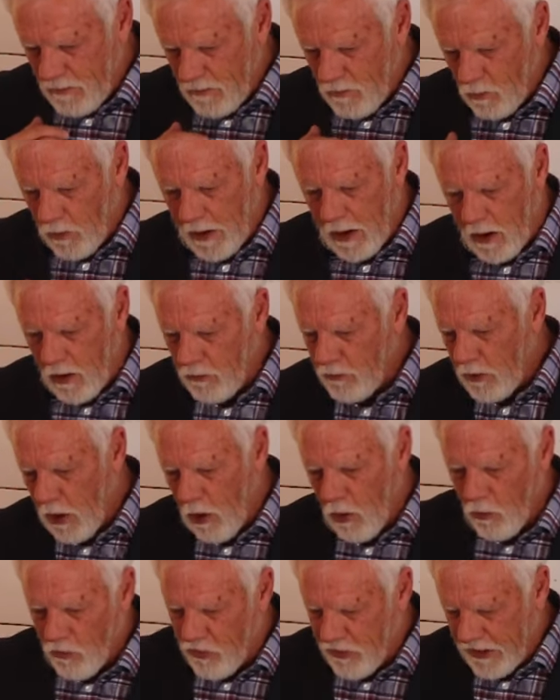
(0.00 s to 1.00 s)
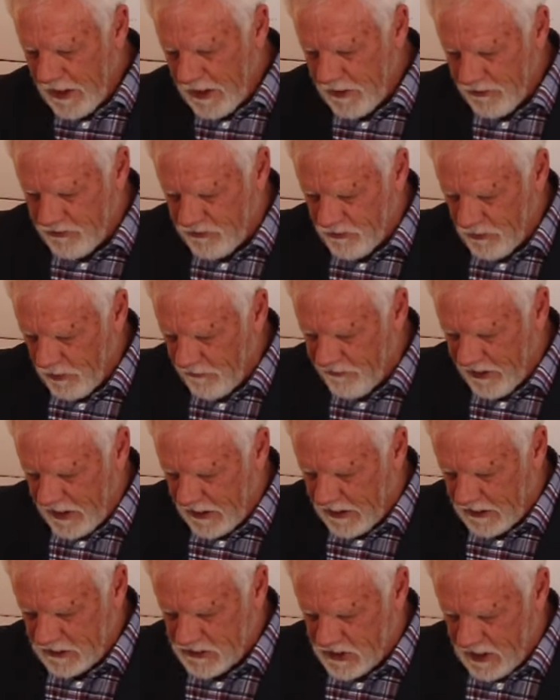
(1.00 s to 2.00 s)
we all know this,
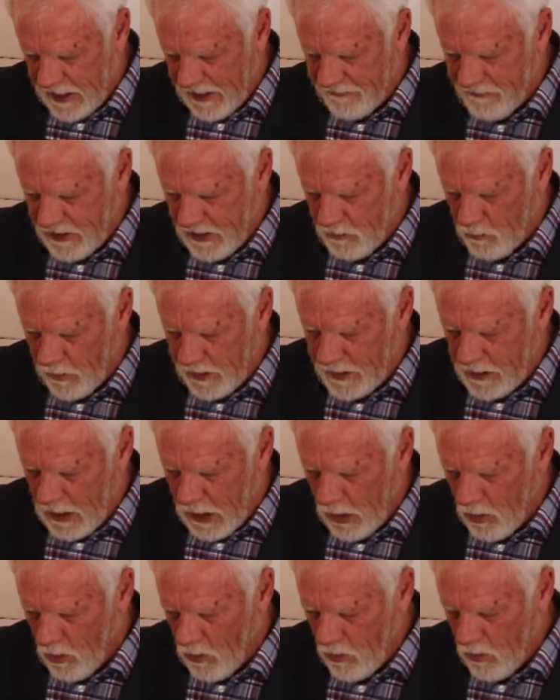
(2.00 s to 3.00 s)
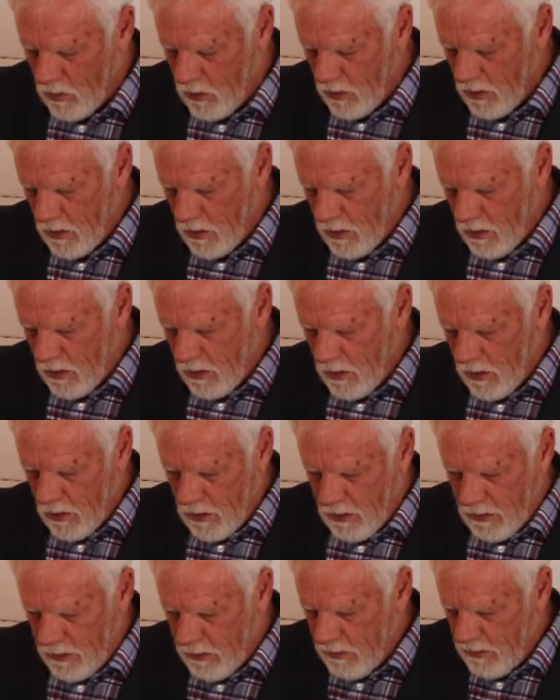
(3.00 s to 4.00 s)
Leviticus 11, and we know
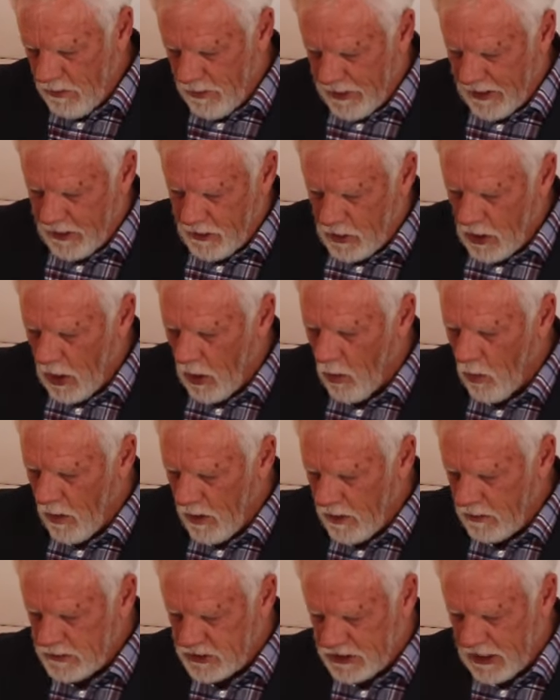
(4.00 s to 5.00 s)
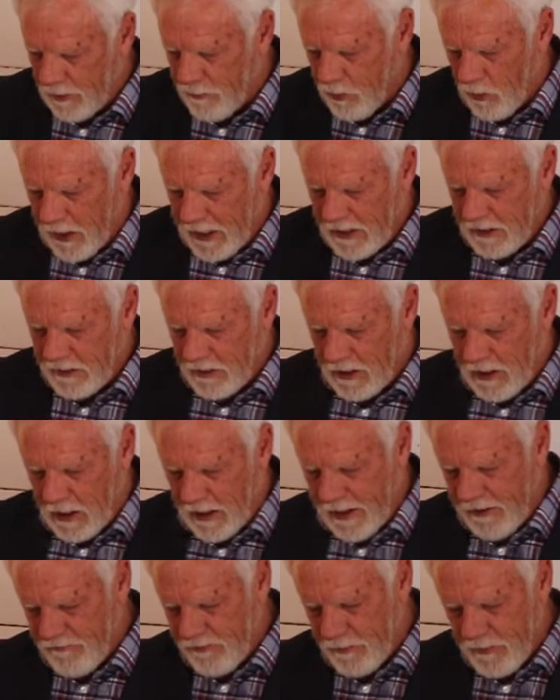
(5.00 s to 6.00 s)
that Noah separated the
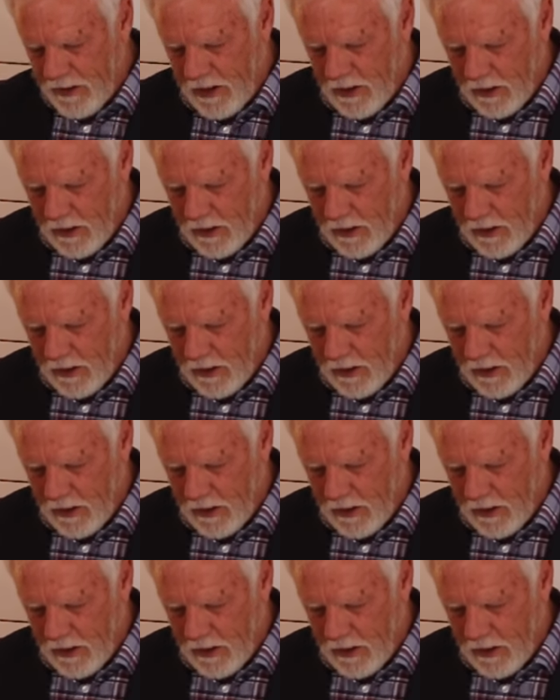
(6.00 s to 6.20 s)
clean from the